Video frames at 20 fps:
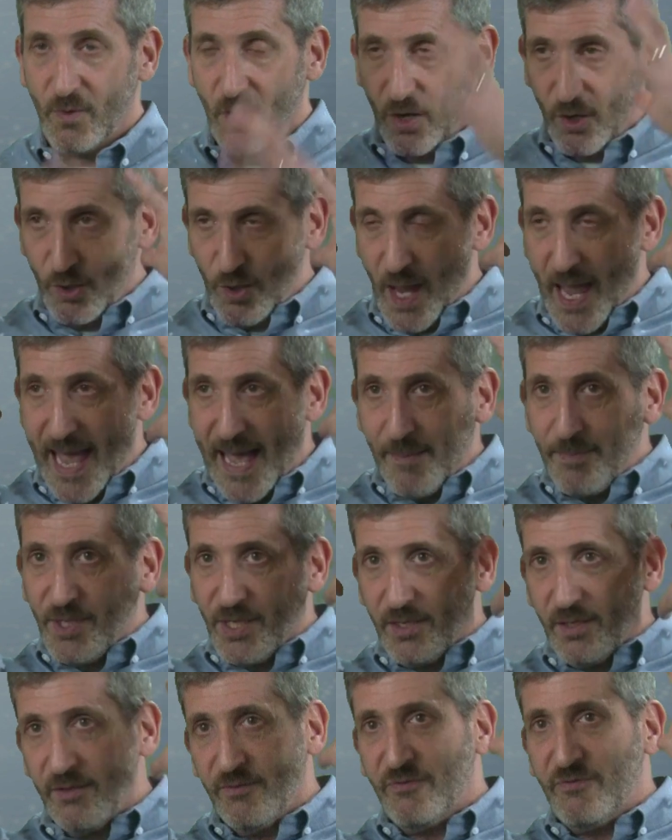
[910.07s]
Our
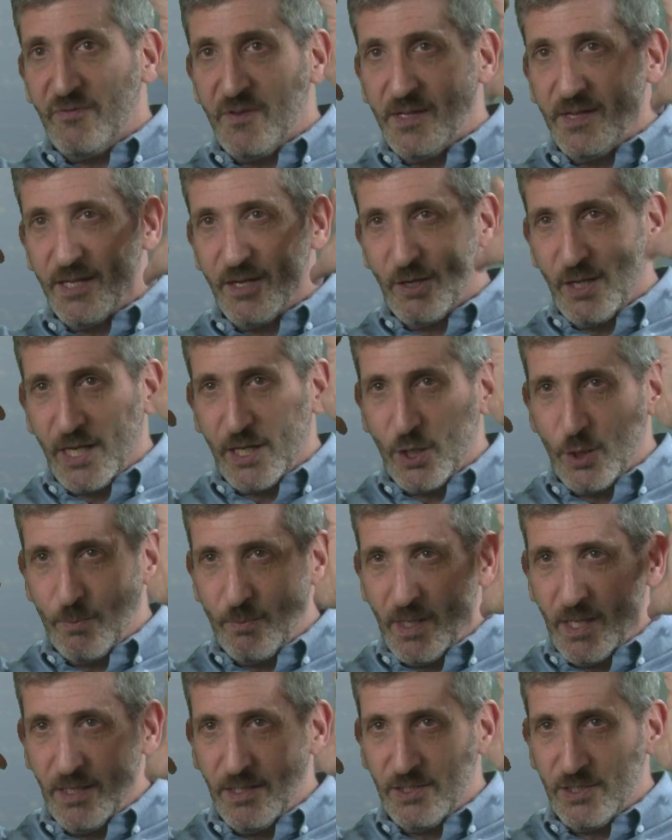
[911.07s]
habit of feeling like our
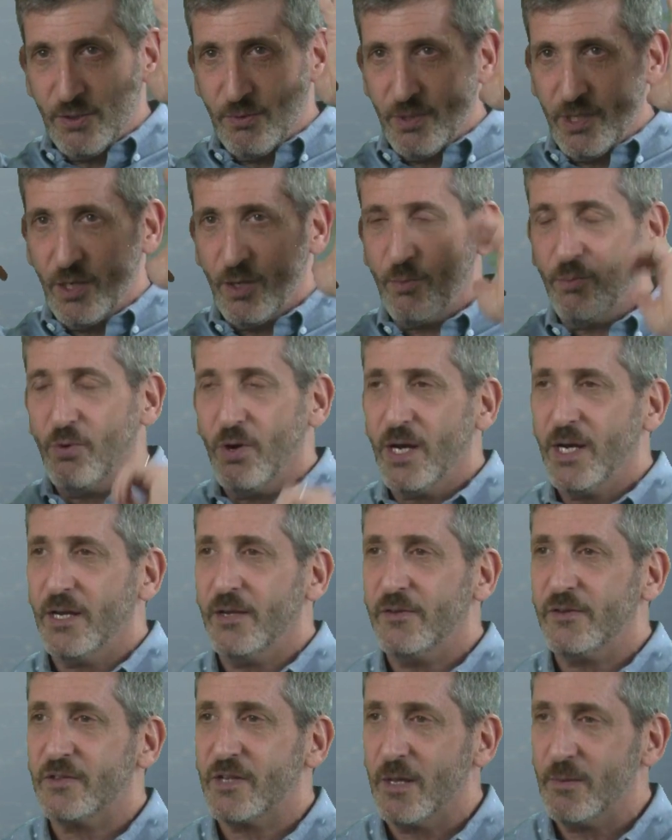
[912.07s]
minds are in our
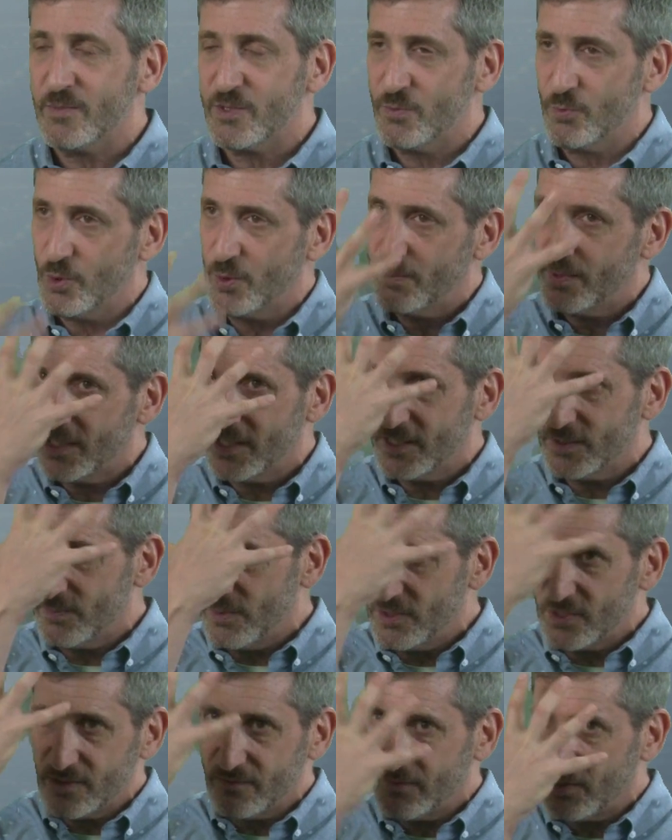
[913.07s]
brains comes more because
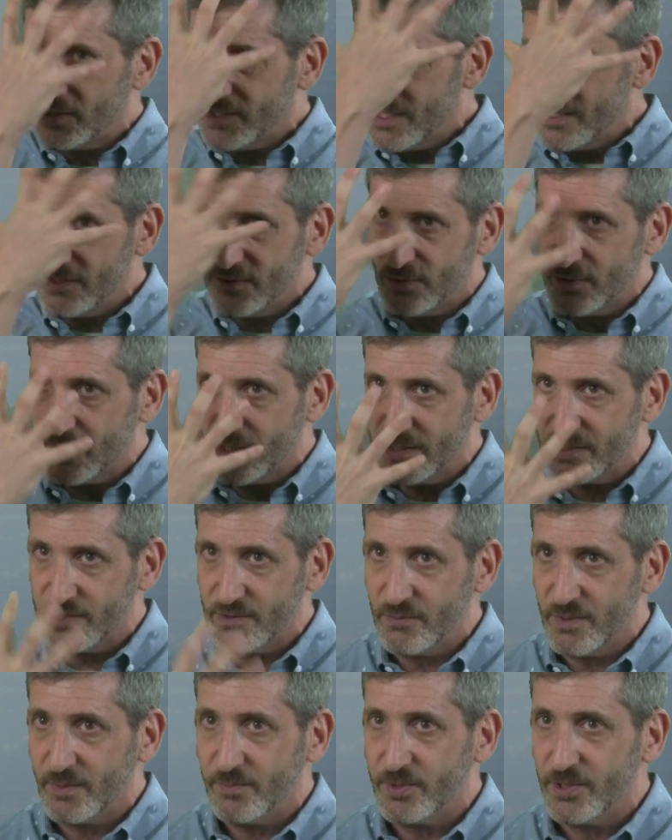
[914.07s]
most of our sense organs
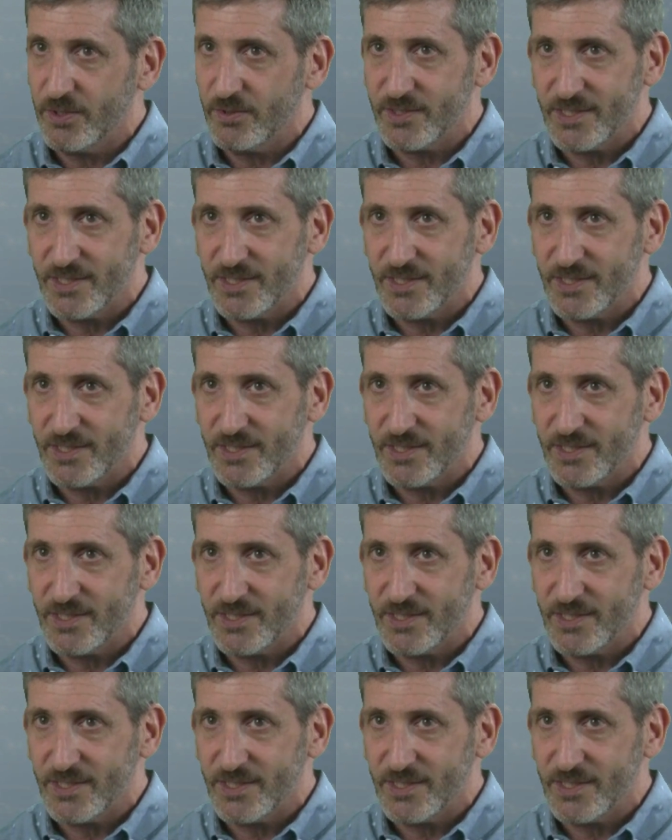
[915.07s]
are up here.